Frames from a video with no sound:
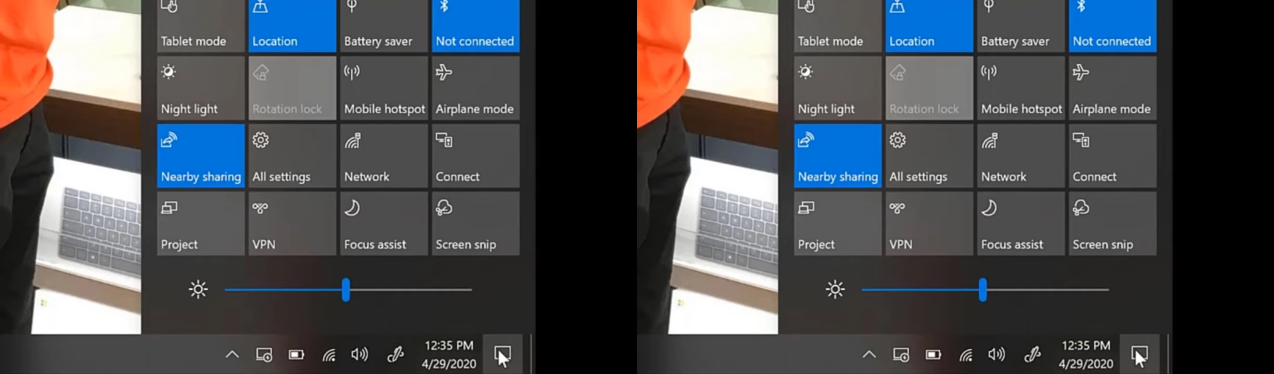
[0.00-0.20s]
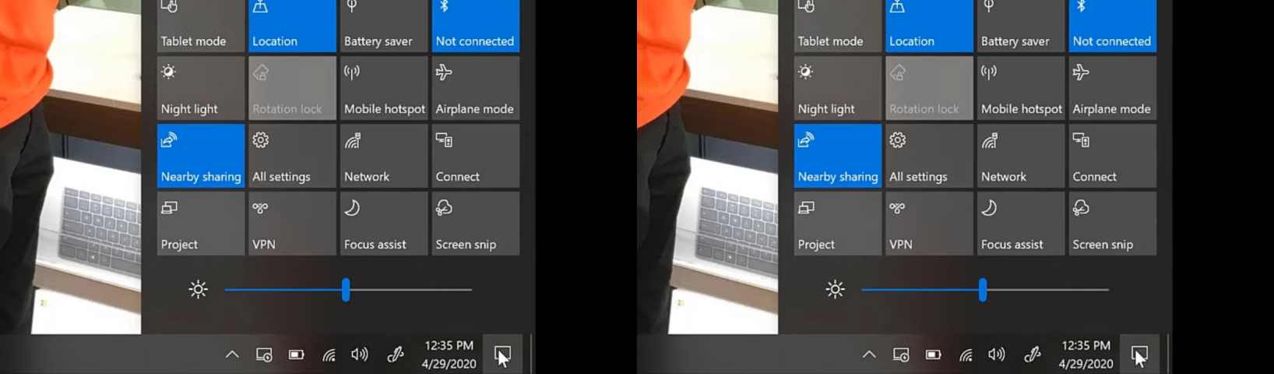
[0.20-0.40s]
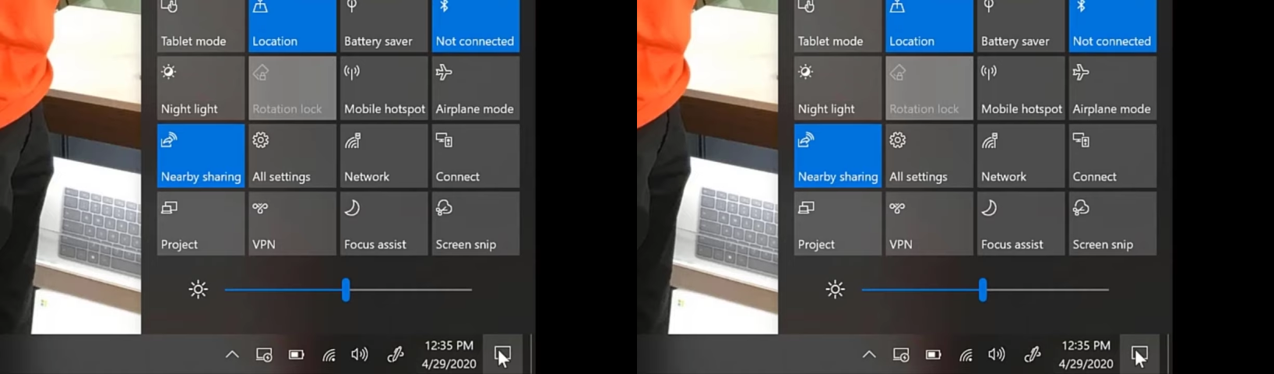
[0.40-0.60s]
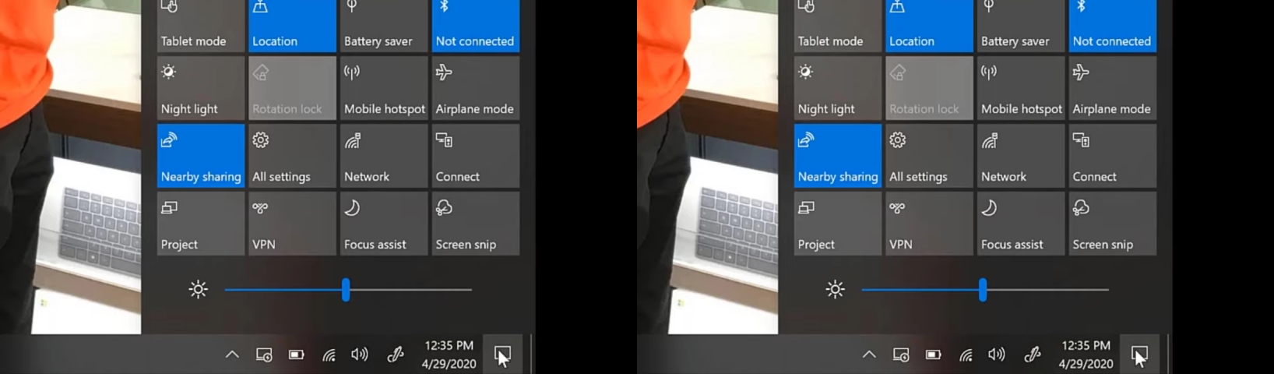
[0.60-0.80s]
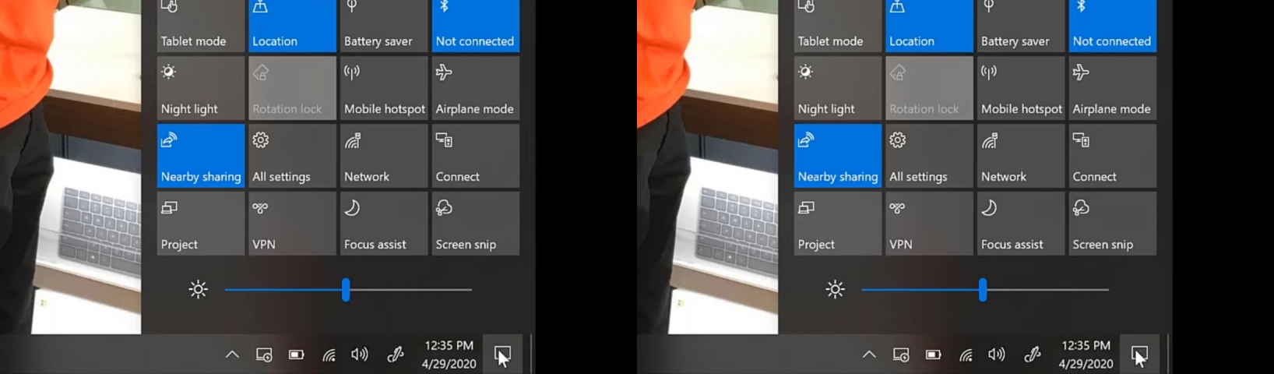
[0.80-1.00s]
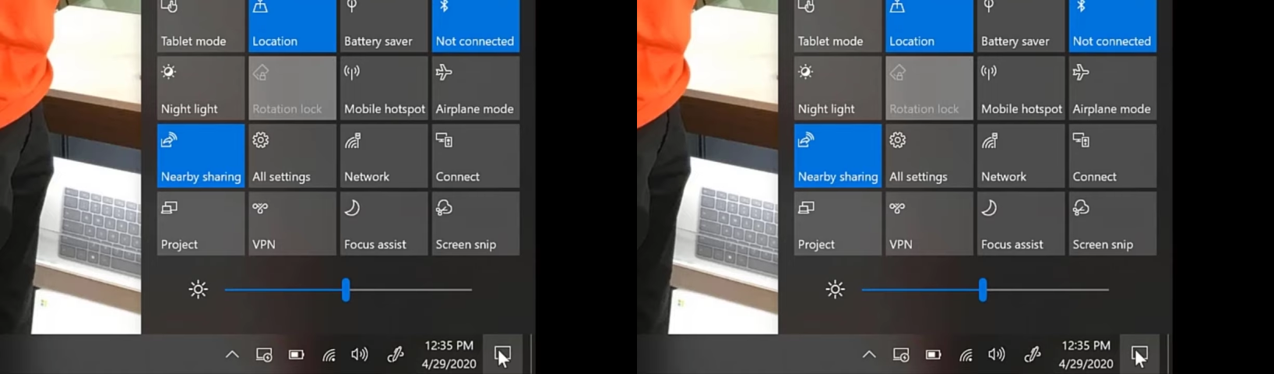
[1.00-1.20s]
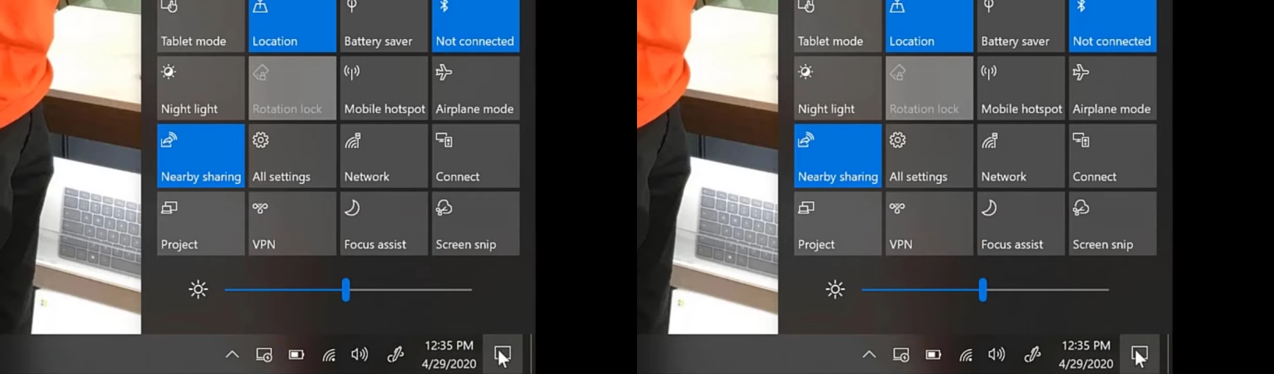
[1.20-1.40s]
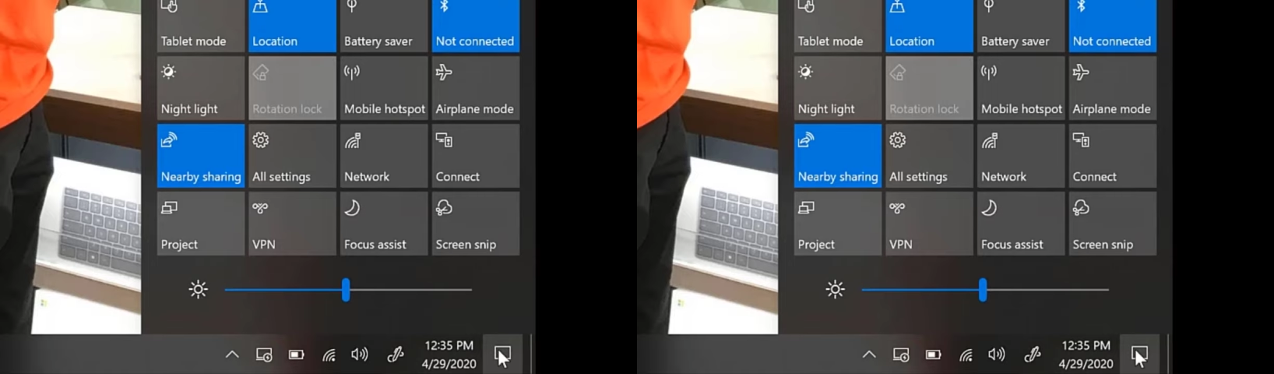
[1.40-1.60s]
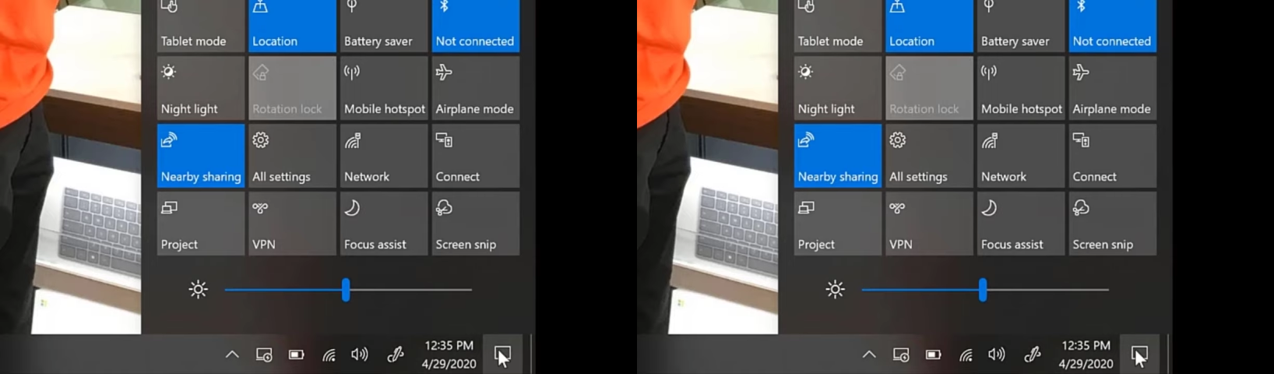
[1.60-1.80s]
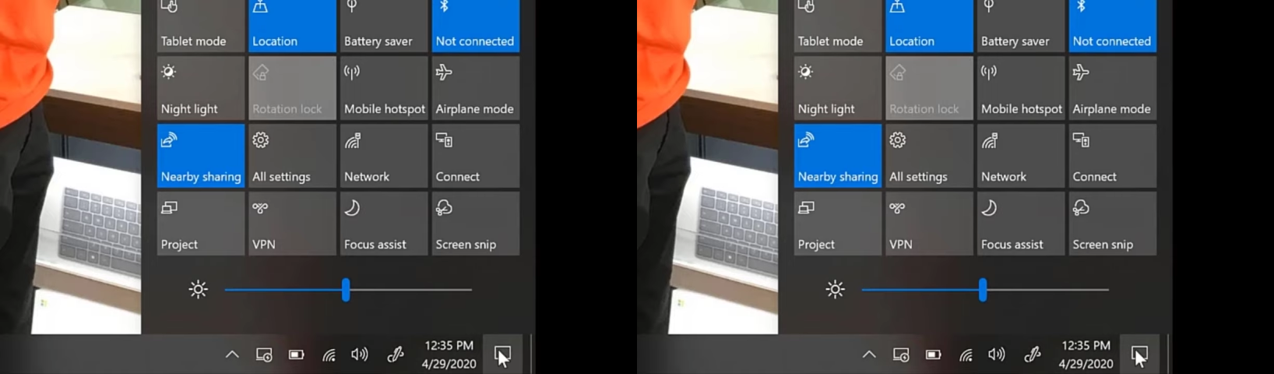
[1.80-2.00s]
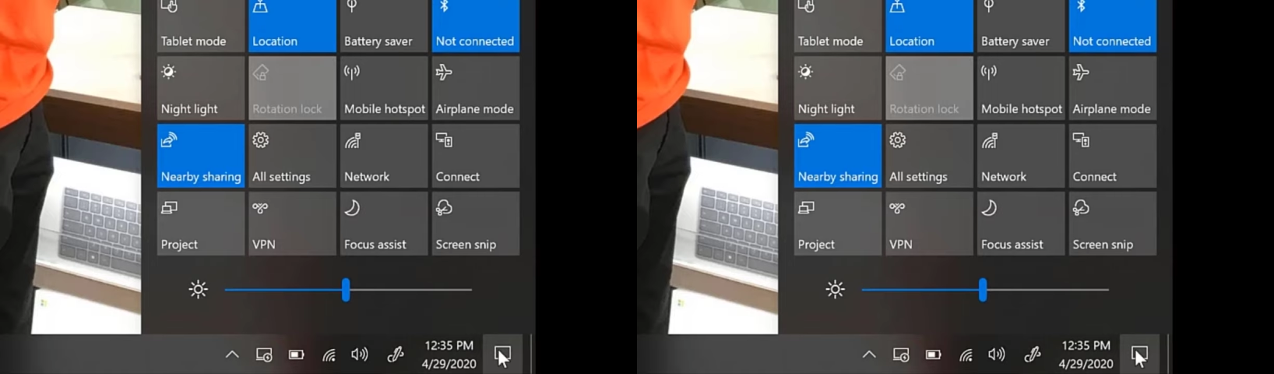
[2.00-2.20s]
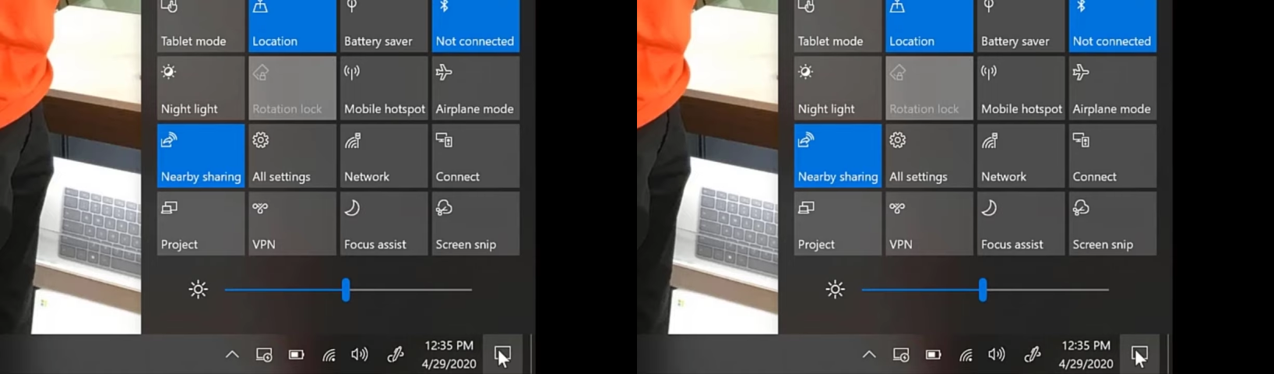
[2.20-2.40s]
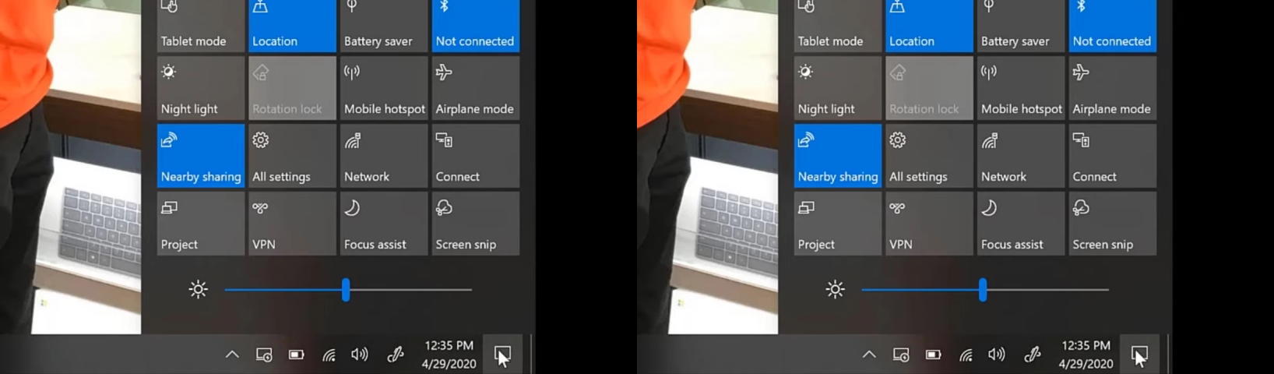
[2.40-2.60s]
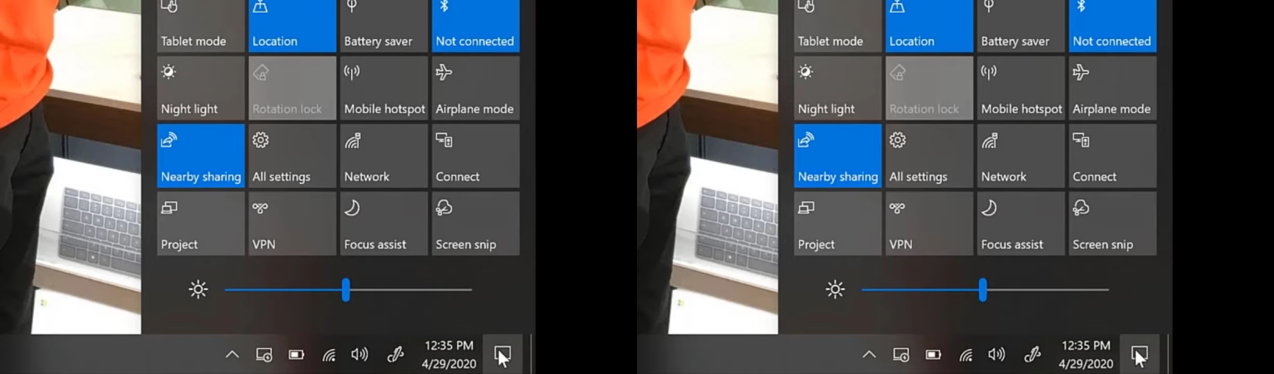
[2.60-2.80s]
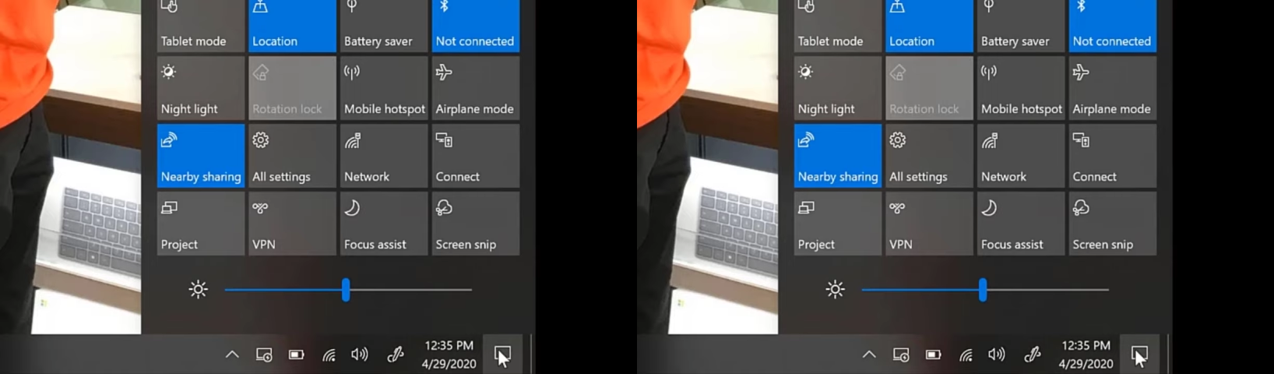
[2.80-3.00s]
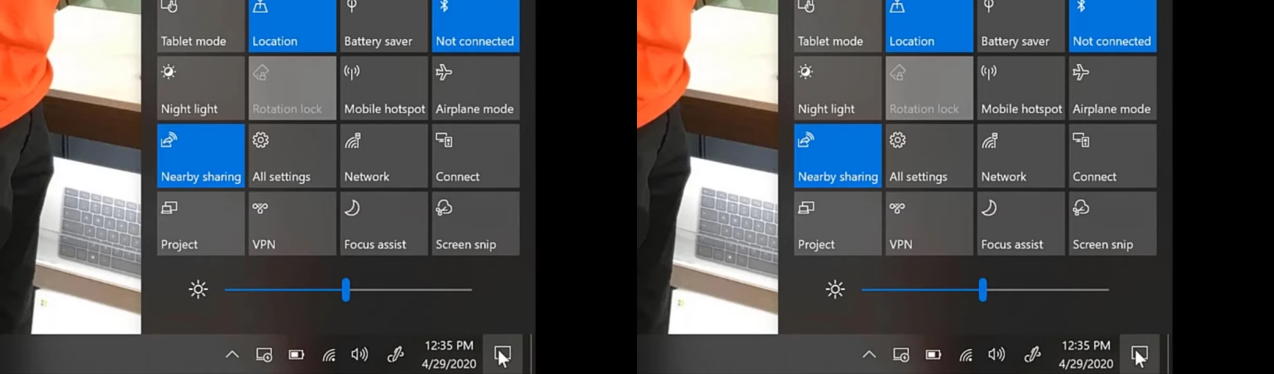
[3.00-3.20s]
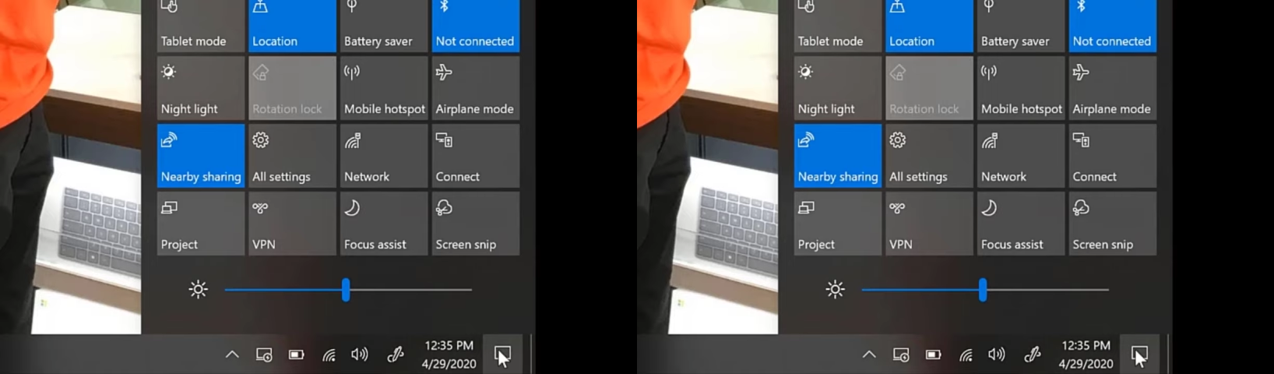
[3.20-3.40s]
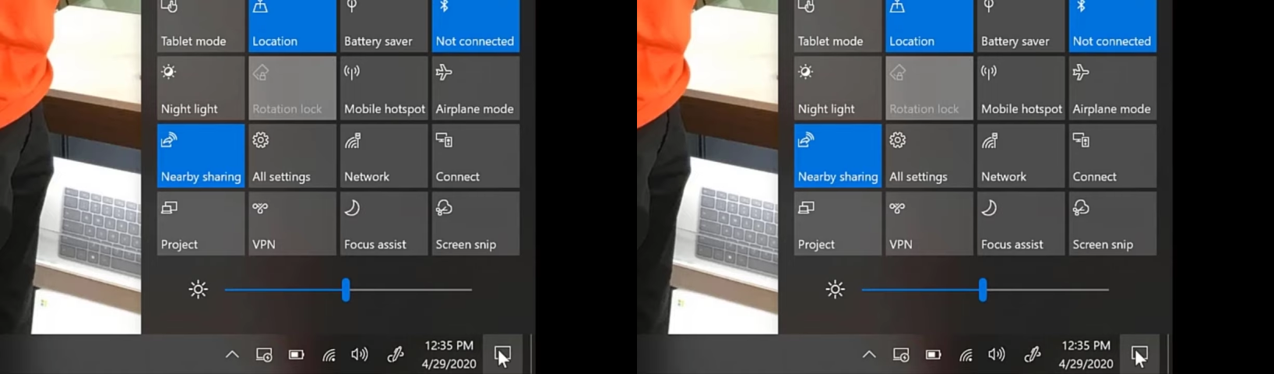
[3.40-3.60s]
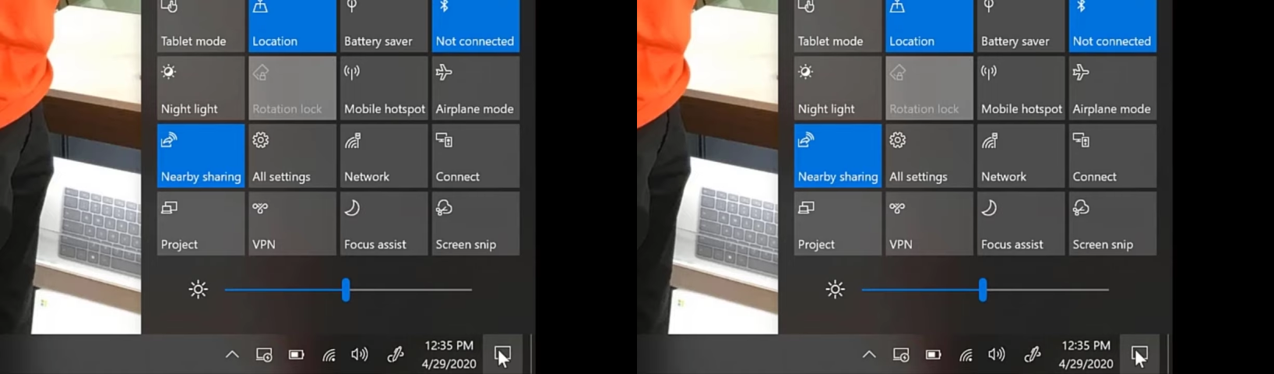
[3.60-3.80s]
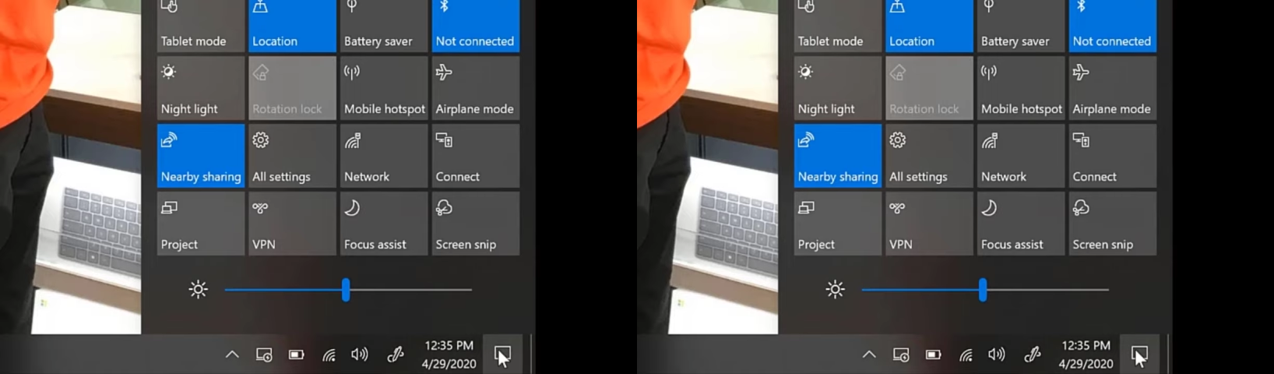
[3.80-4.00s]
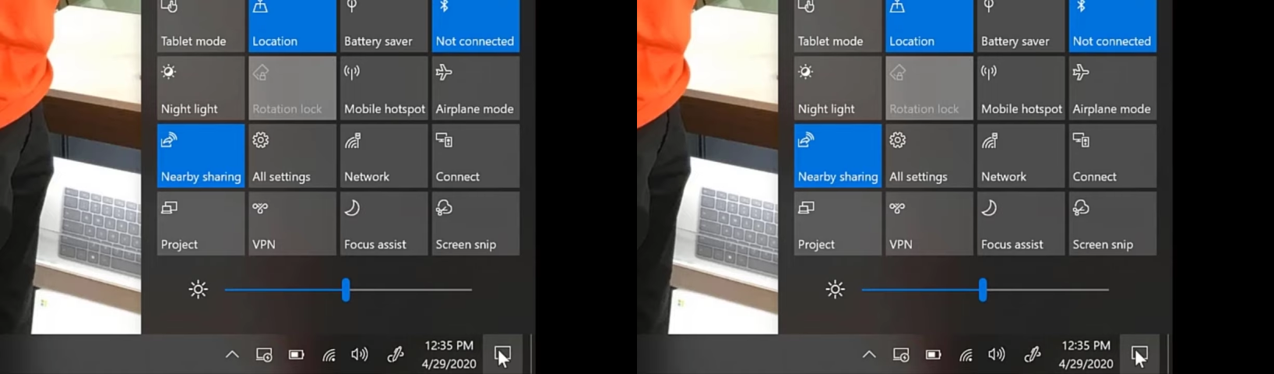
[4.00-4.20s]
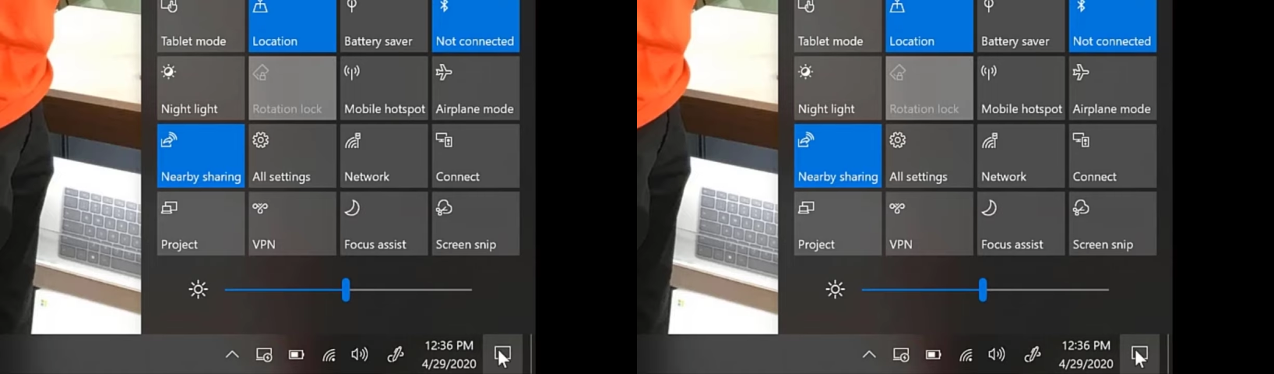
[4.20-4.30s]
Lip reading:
No face is visible, so there are no lips to read.